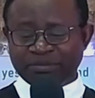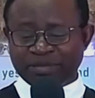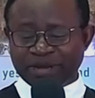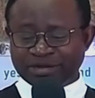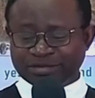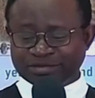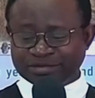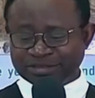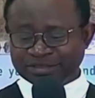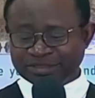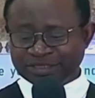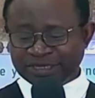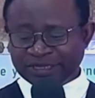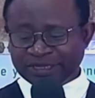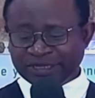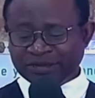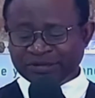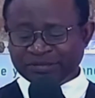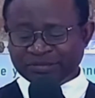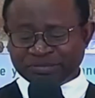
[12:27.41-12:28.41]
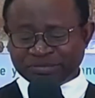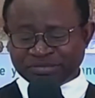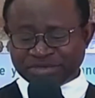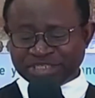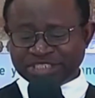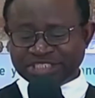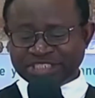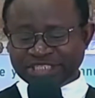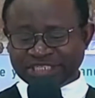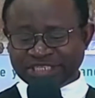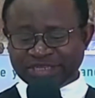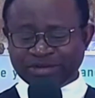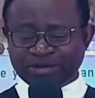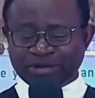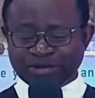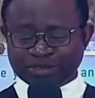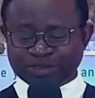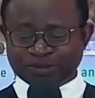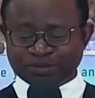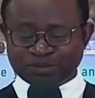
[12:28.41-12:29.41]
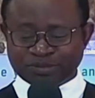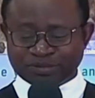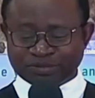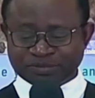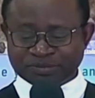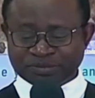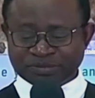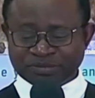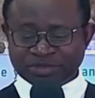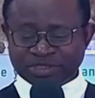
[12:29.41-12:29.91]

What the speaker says: about preaching the gospel,